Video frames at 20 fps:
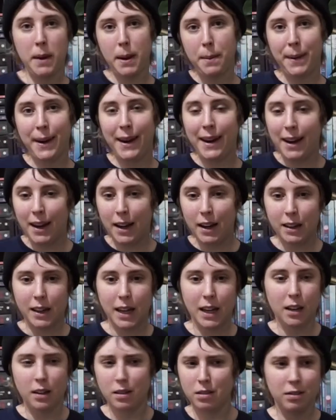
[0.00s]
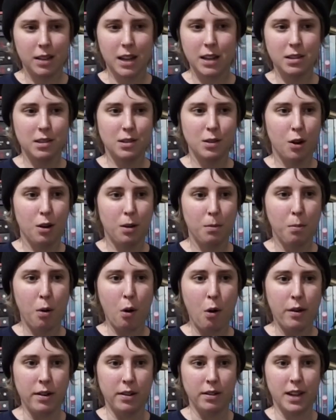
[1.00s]
pee-pee, like, that's not
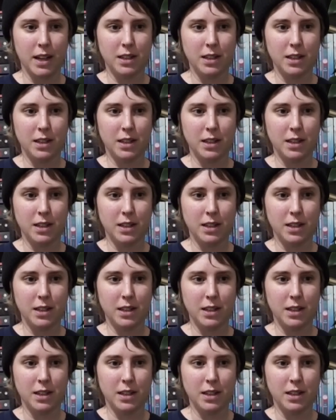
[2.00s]
important.